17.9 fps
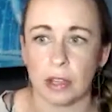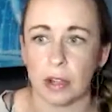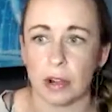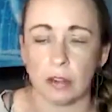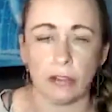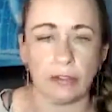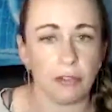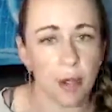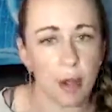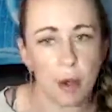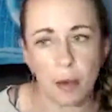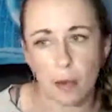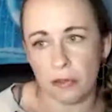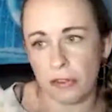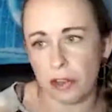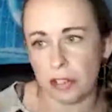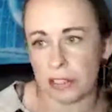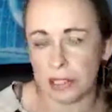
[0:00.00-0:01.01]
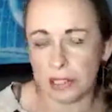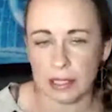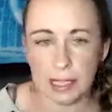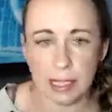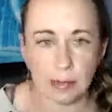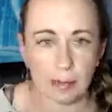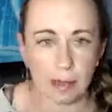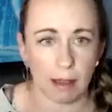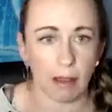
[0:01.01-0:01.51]
phone versus
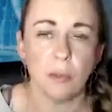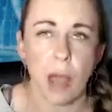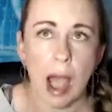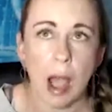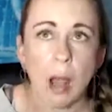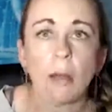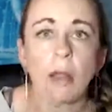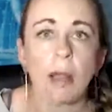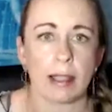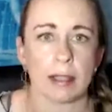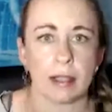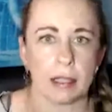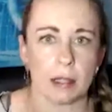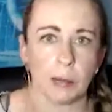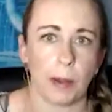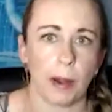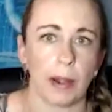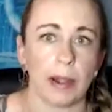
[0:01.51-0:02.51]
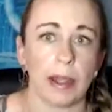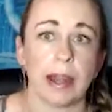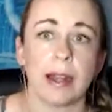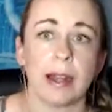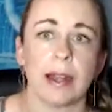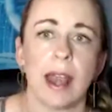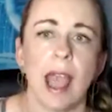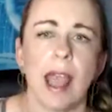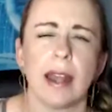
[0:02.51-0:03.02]
email? Outline this part.
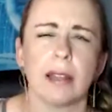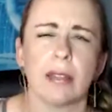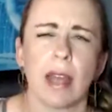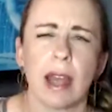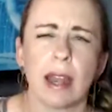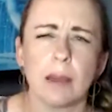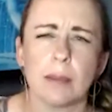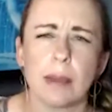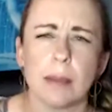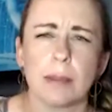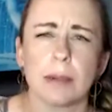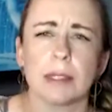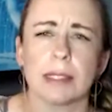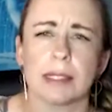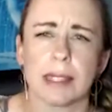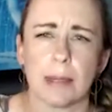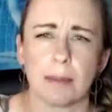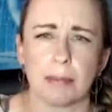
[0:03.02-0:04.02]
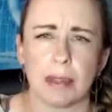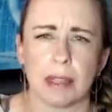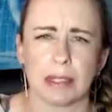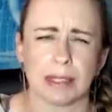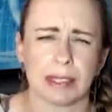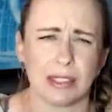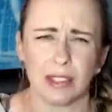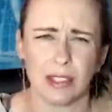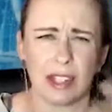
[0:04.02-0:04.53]
And a lot of people skip this
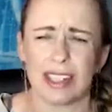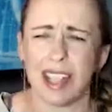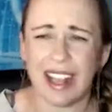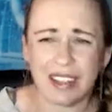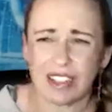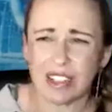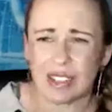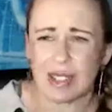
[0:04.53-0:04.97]
because they're like, I'll just